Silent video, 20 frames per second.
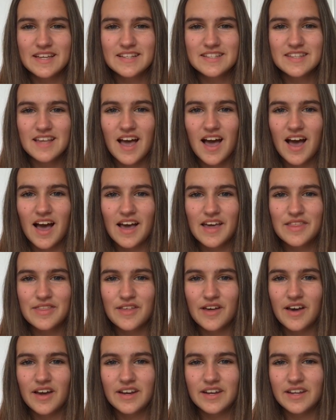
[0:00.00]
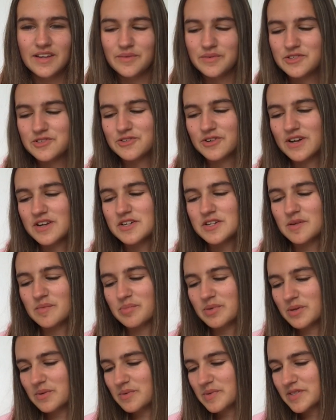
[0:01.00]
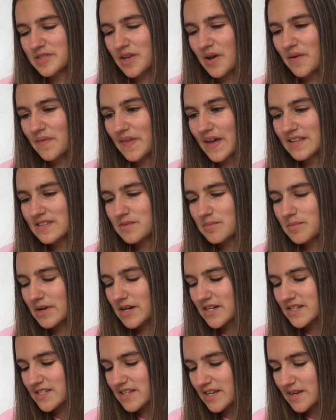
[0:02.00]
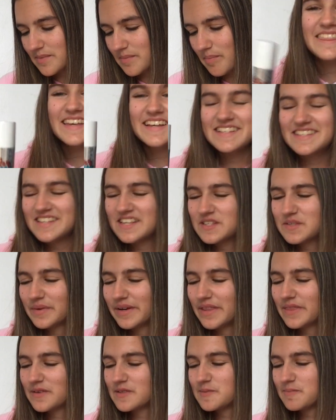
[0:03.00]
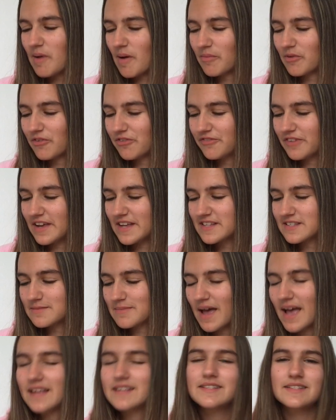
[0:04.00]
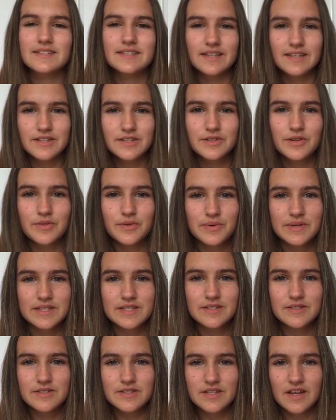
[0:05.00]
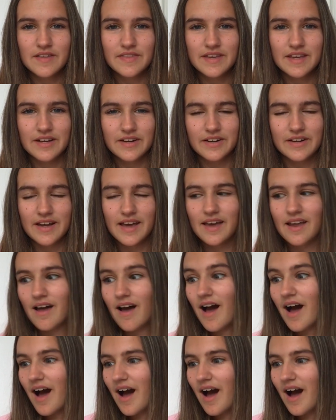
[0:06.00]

this, I thought it was dry shampoo, so that's embarrassing. This is one of those bubble face masks, like you know the ones you see on the internet?